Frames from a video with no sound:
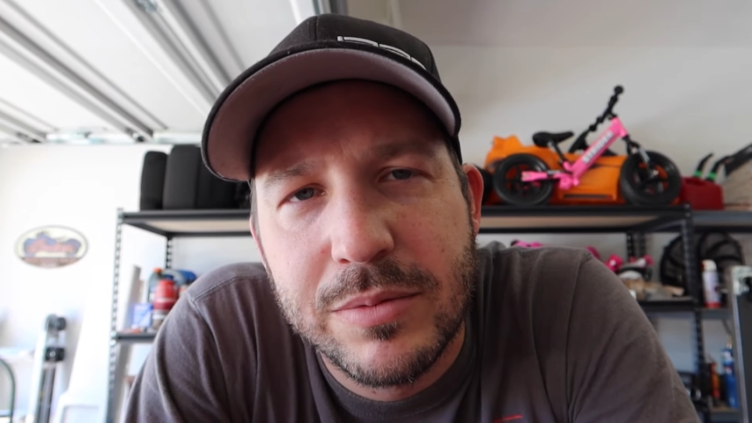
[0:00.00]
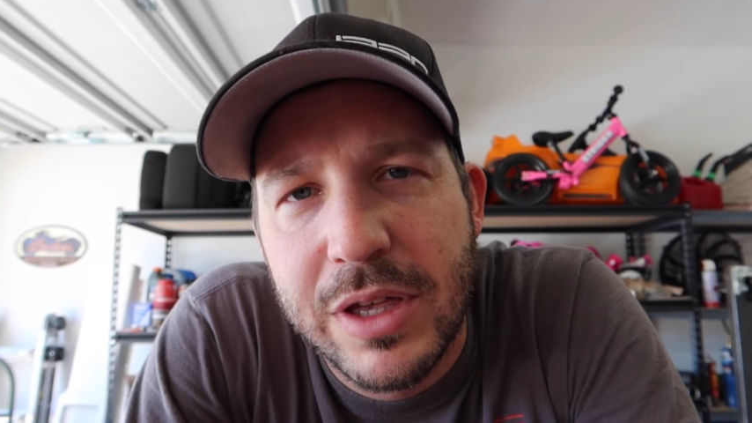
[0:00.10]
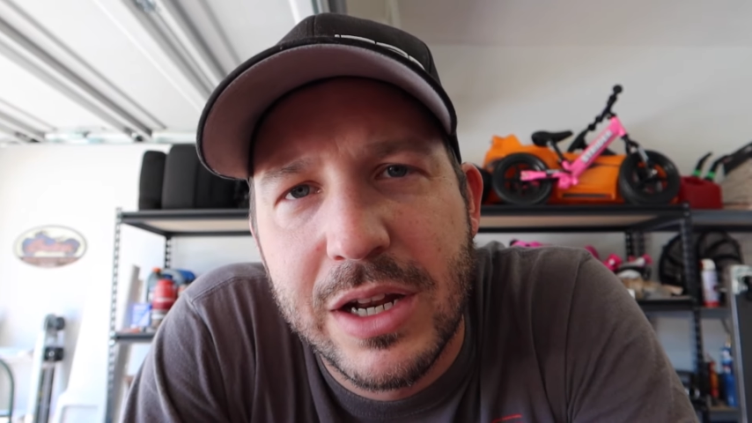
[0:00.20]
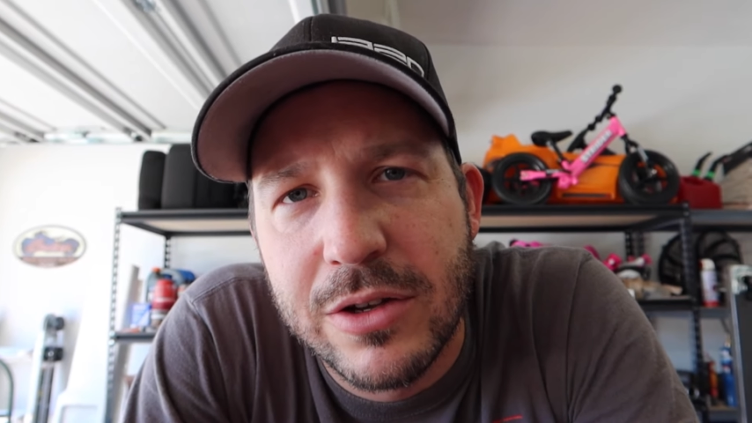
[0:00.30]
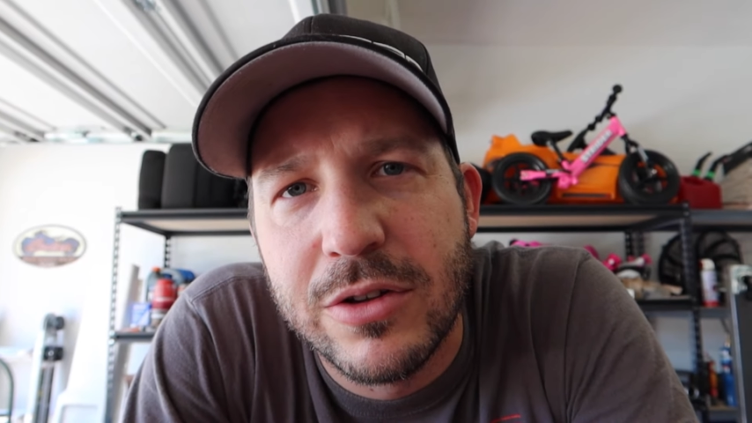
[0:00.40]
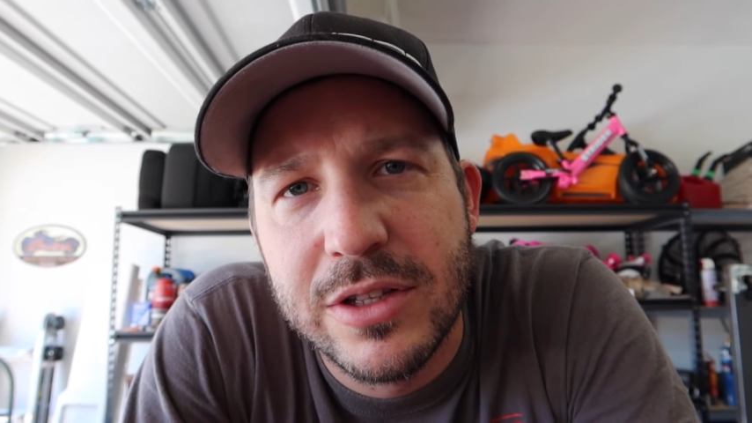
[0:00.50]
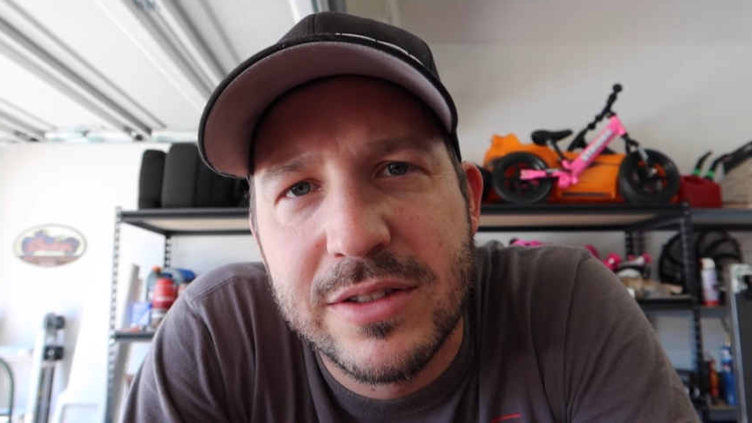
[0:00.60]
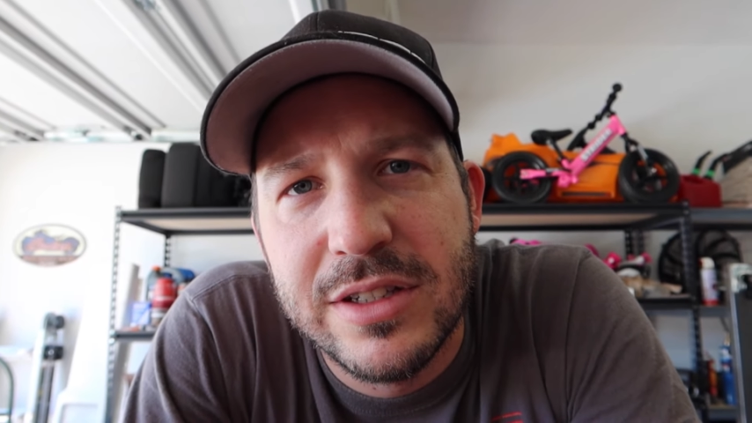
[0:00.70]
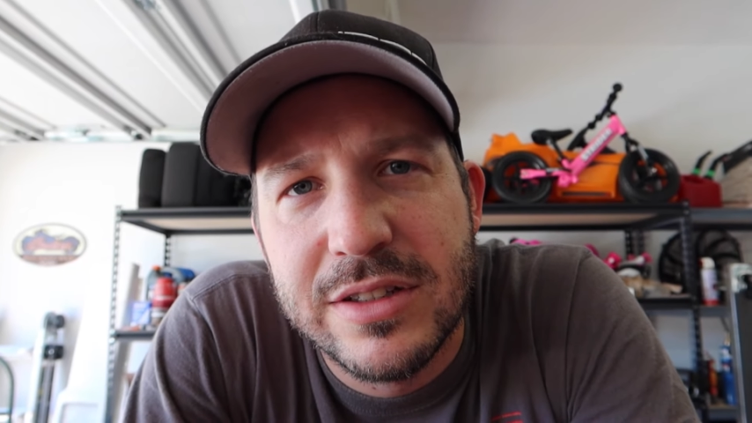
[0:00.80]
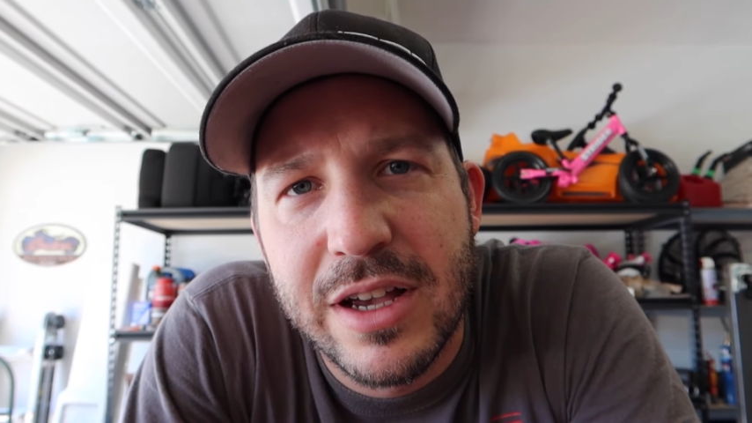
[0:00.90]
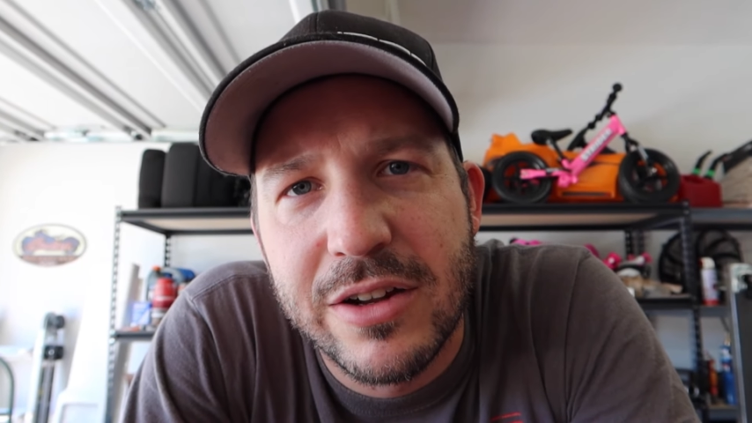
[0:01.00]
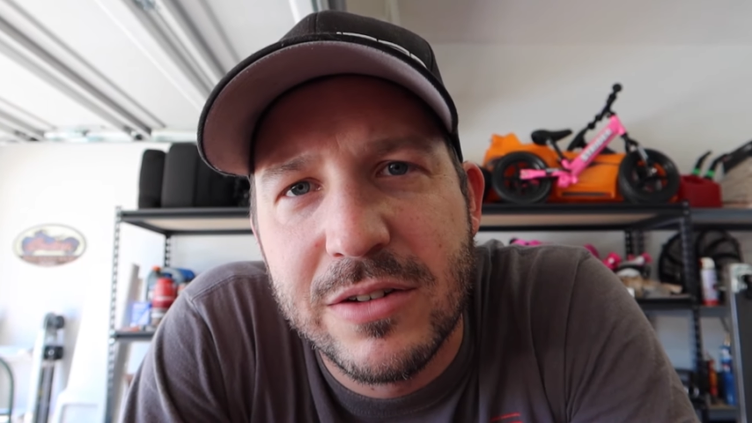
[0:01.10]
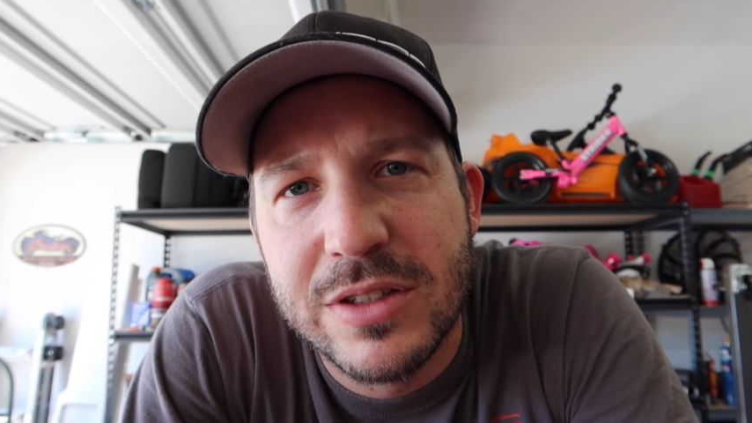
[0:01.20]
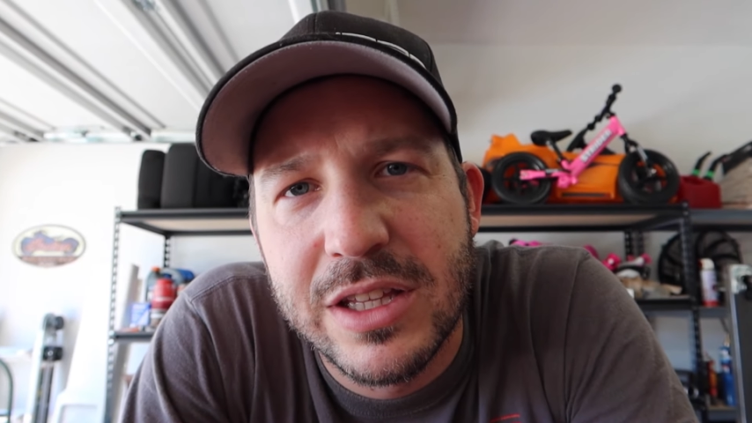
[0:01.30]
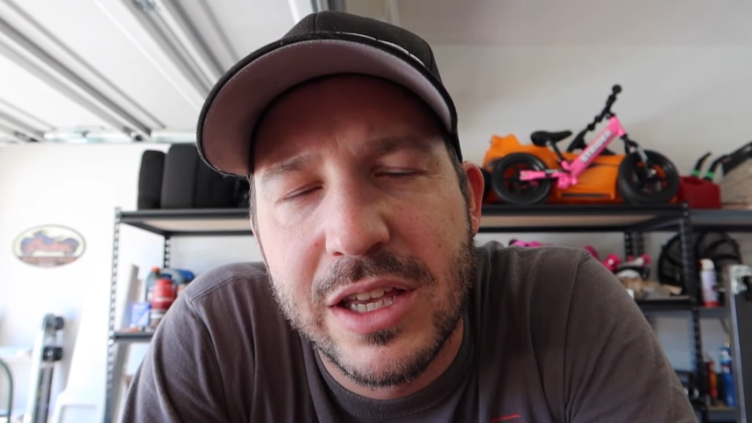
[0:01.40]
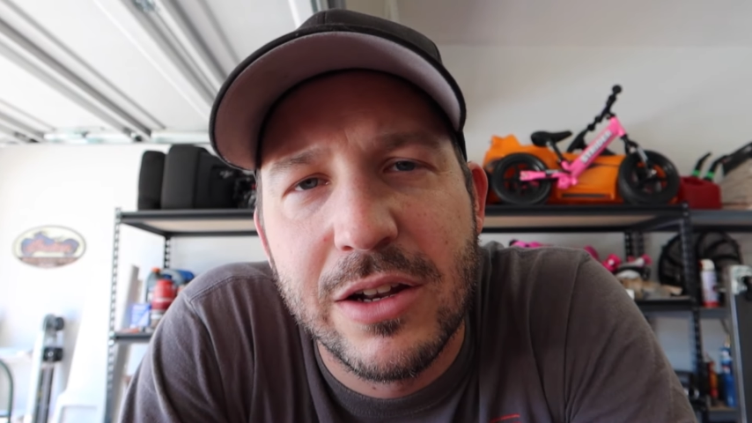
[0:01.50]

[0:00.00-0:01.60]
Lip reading: getting all the seats out and everything,